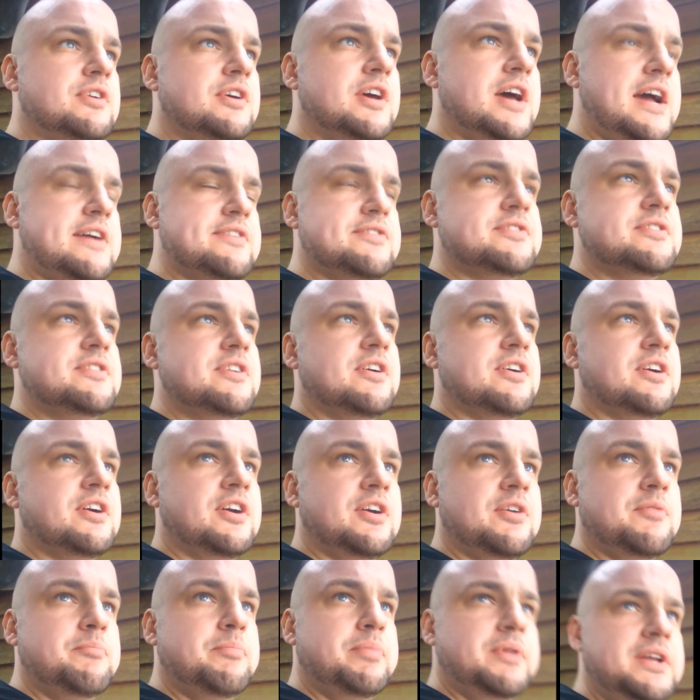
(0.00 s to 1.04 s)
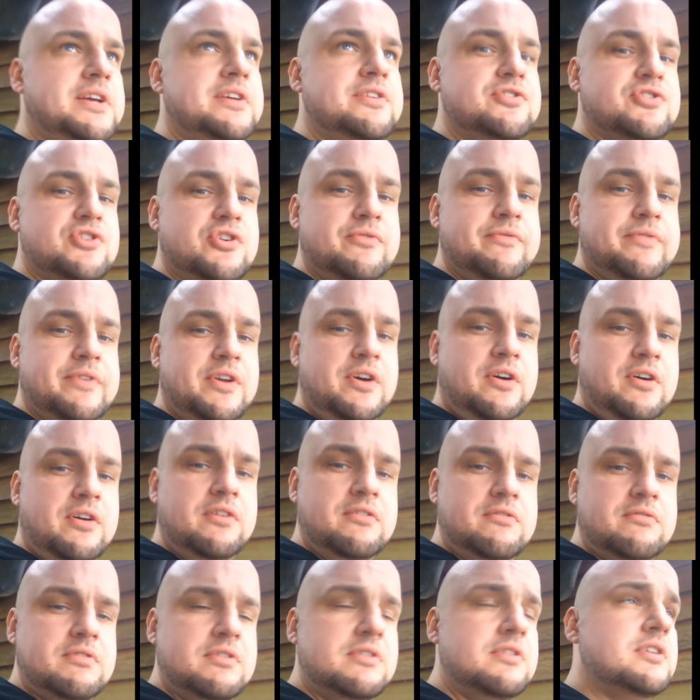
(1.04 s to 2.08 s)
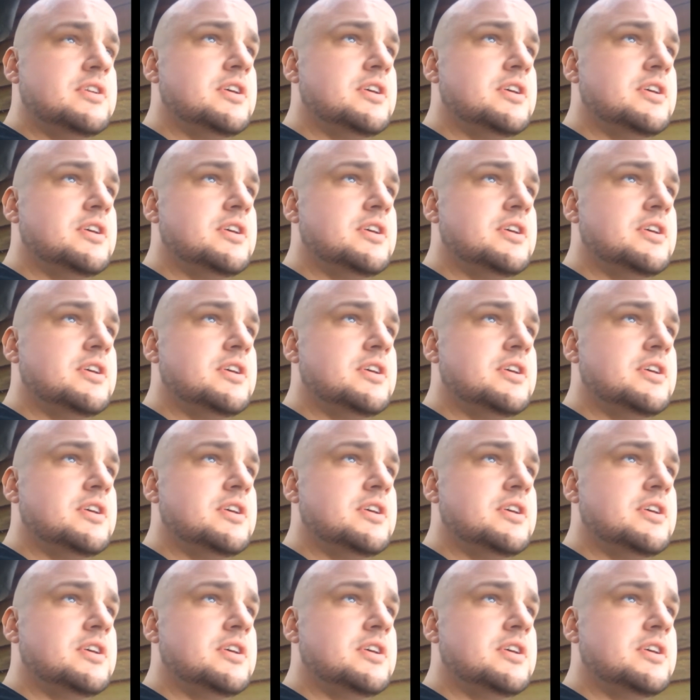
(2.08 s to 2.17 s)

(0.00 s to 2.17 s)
acting like a complete juvenile.